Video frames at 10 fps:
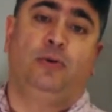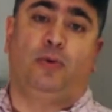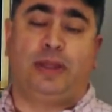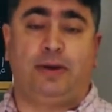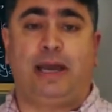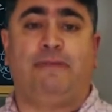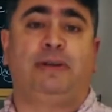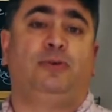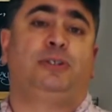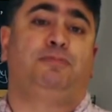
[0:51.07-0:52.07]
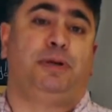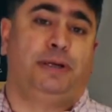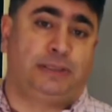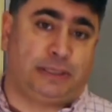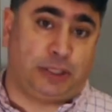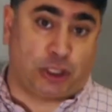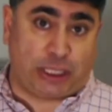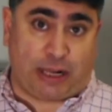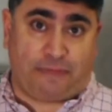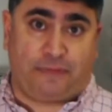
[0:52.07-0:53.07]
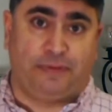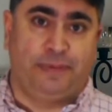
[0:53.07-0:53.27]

without having to experience it yourself.